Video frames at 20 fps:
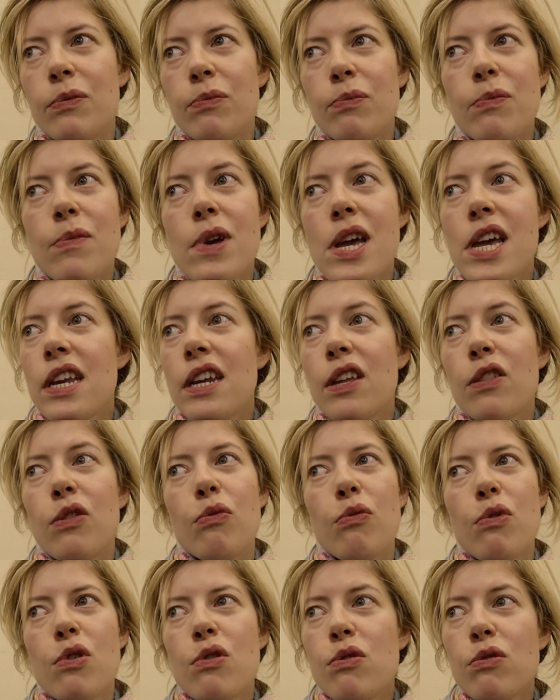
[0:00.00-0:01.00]
made it
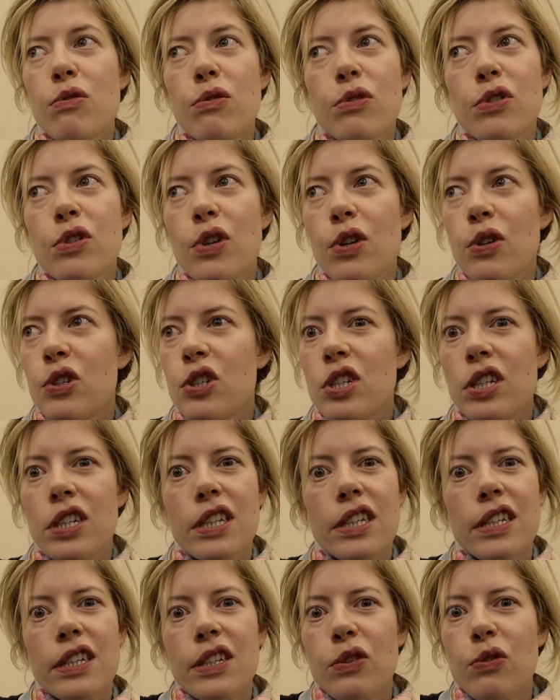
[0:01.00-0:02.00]
through
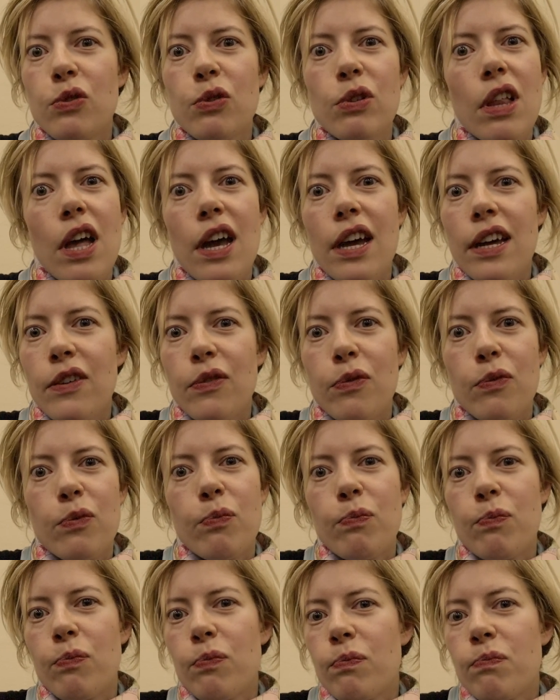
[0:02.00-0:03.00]
socially and through life
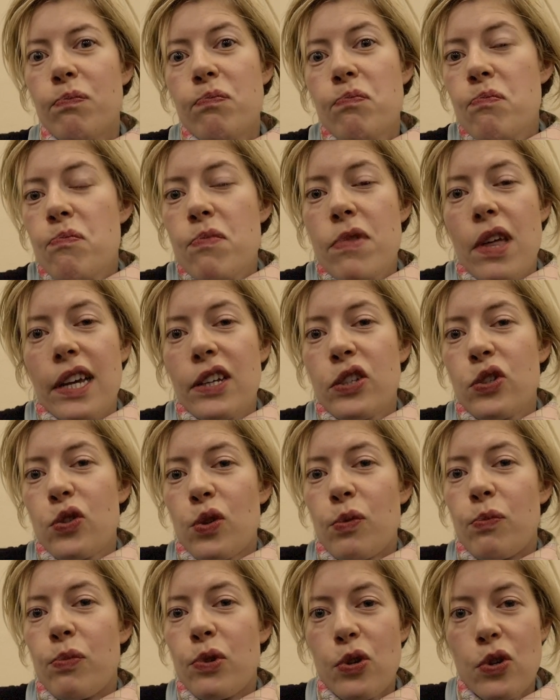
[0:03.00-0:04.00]
thanks to
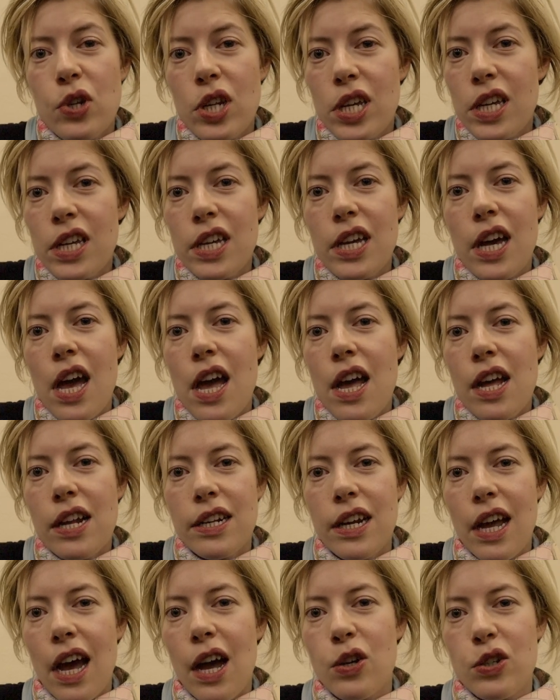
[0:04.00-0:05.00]
her beauty
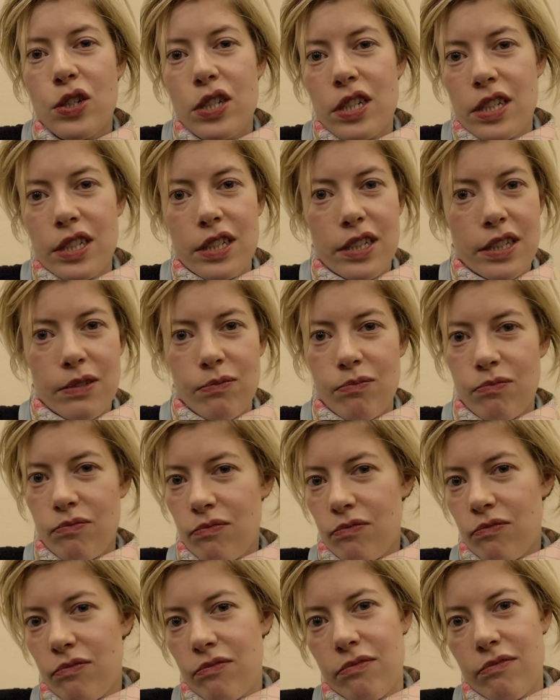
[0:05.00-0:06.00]
and how she
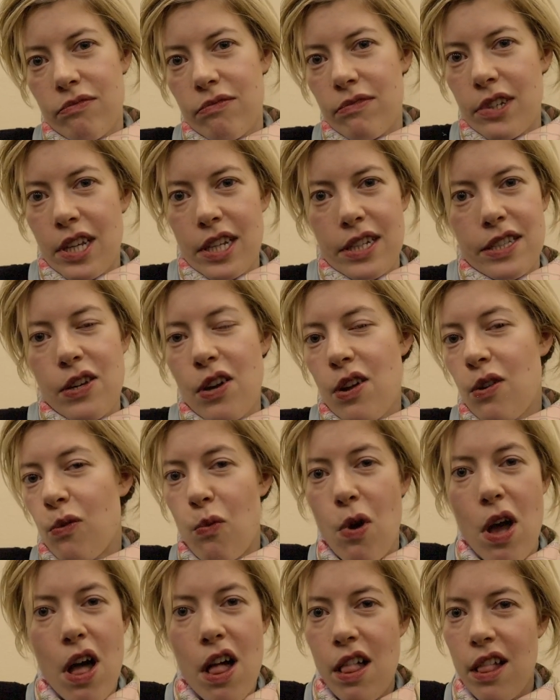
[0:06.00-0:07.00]
gets on
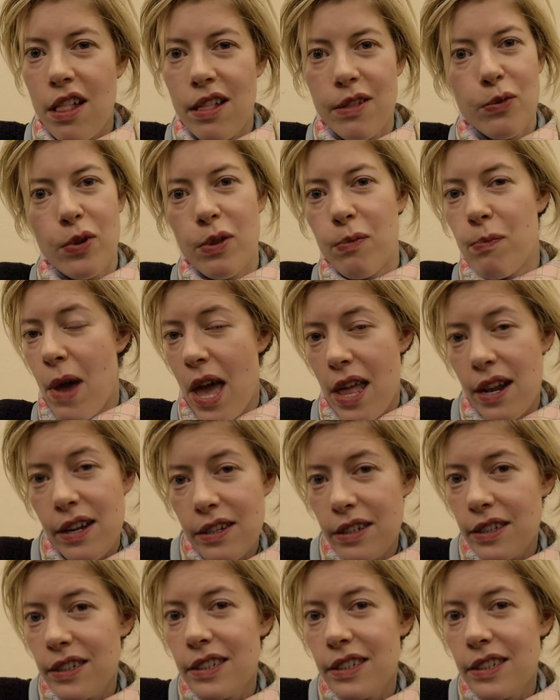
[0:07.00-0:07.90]
well with men.